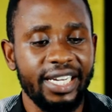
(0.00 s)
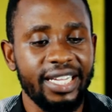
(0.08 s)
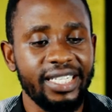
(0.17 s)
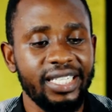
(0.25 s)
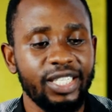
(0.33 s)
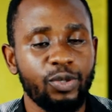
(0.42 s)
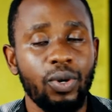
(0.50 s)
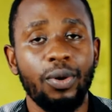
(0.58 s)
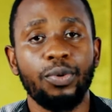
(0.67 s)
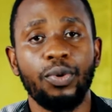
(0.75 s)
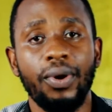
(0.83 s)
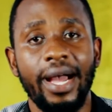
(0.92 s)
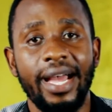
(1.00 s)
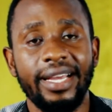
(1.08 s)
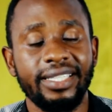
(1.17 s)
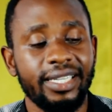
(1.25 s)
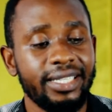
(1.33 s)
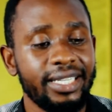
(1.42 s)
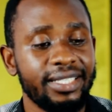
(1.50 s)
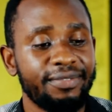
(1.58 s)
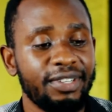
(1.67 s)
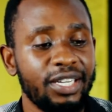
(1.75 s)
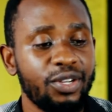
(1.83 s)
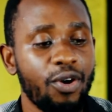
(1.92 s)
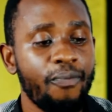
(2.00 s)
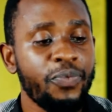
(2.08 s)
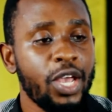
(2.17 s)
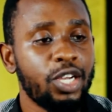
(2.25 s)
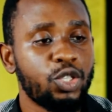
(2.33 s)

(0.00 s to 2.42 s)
and this is where we'll end this video.